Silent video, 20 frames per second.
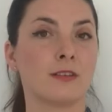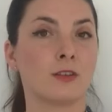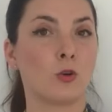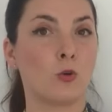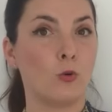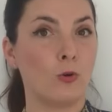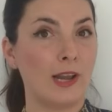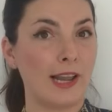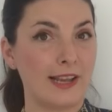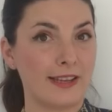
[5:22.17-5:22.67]

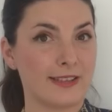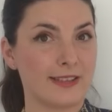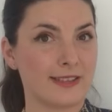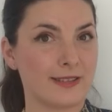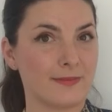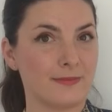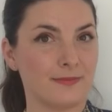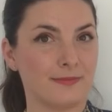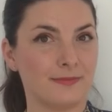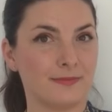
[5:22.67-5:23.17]
Cules,
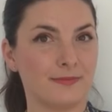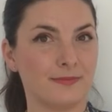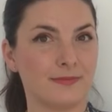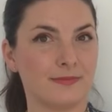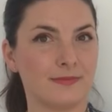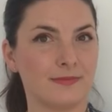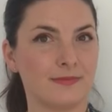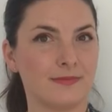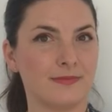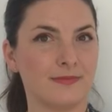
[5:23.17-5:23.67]

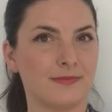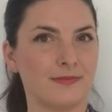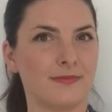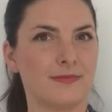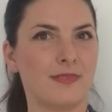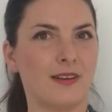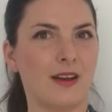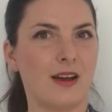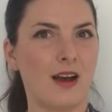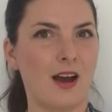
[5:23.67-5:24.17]

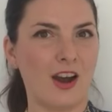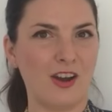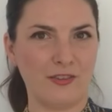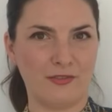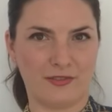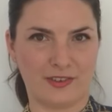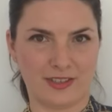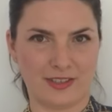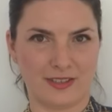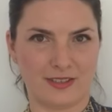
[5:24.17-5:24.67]

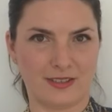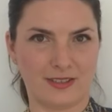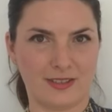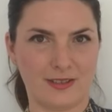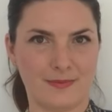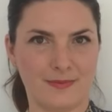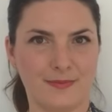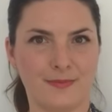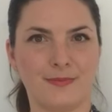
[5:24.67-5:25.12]
harvest.